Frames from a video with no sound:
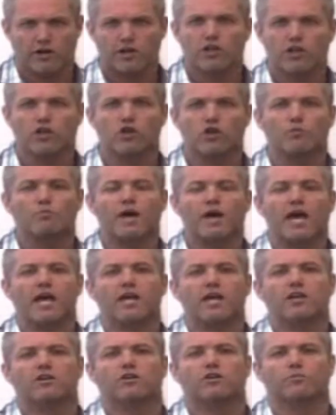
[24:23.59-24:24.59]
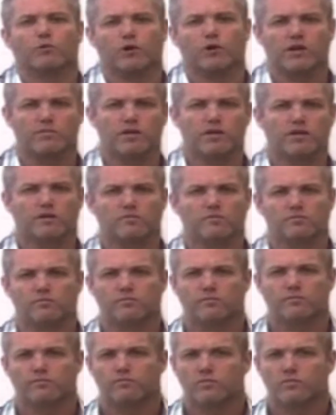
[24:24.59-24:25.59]
You pay your premium.
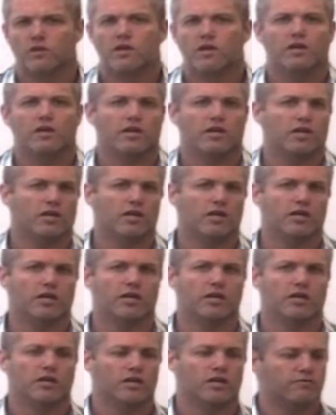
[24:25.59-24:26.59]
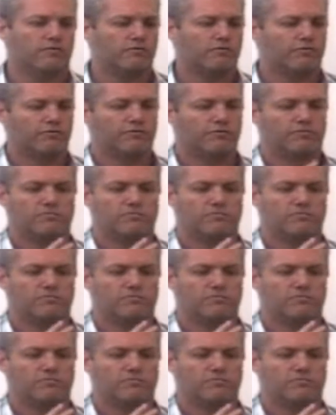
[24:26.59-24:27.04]
If